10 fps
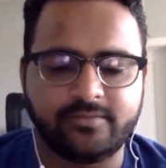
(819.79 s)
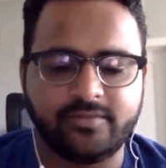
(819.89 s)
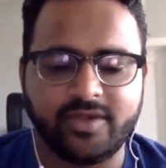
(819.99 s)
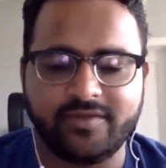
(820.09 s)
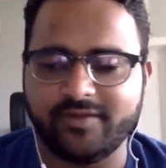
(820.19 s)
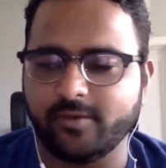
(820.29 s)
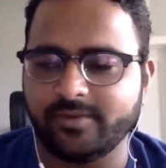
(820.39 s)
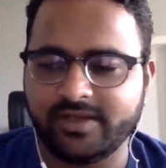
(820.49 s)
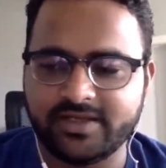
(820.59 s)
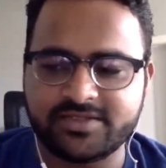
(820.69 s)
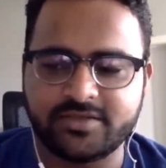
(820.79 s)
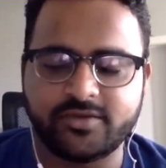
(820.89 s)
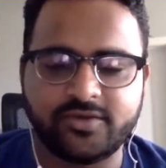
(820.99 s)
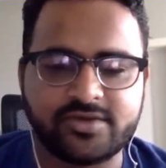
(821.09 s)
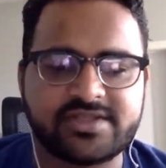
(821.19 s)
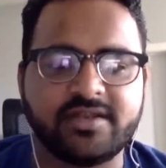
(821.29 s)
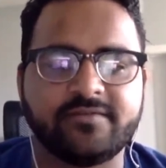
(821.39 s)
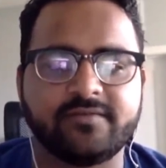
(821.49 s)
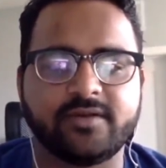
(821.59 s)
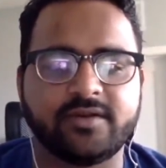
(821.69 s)
You have an obligation to
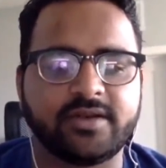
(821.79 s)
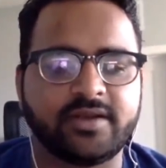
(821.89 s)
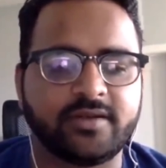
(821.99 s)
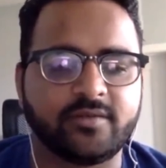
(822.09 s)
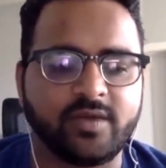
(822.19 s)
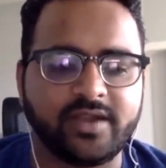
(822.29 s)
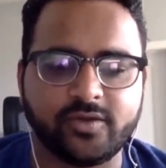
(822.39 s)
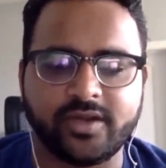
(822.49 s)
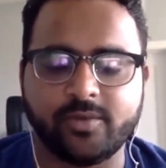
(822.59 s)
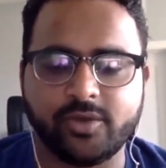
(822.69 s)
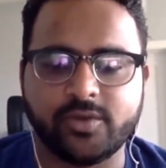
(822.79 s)
yourself that why you came to